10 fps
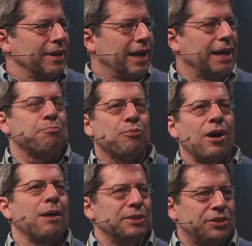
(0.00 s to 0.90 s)
I
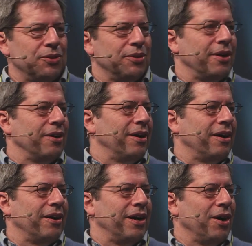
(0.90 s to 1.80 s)
promise you there
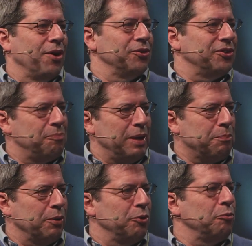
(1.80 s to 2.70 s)
are a host of
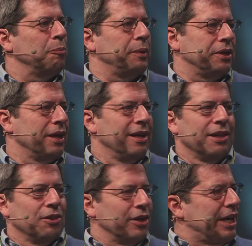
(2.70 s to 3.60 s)
people who will be
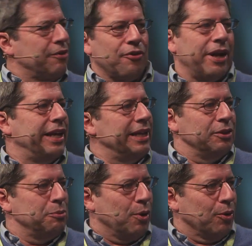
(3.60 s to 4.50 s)
looking for any
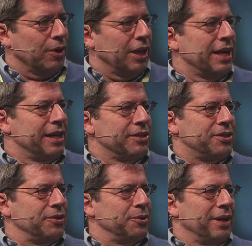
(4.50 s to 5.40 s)
loophole
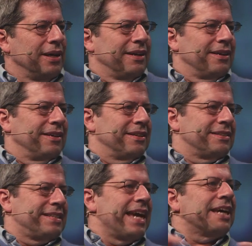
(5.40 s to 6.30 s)
to
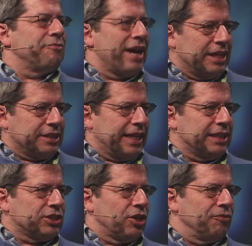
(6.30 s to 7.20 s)
take advantage of that
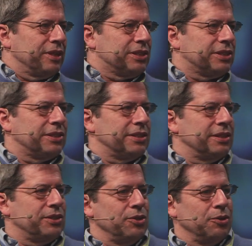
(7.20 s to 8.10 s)

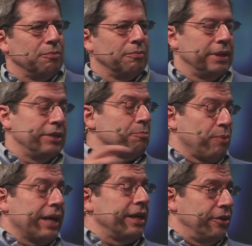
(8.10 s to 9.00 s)
service, to either
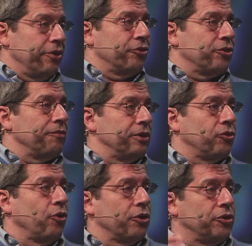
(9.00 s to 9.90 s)
break into your service
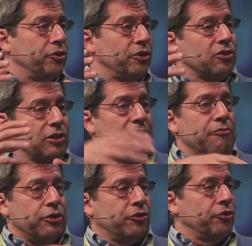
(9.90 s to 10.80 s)
or to just
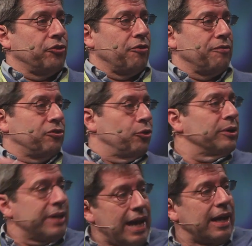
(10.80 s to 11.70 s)
leverage your service to
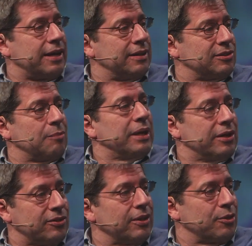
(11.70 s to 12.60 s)
attack some
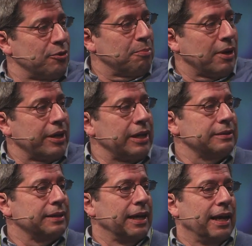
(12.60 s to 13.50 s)
innocent third party.
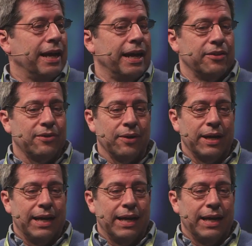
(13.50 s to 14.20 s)
And so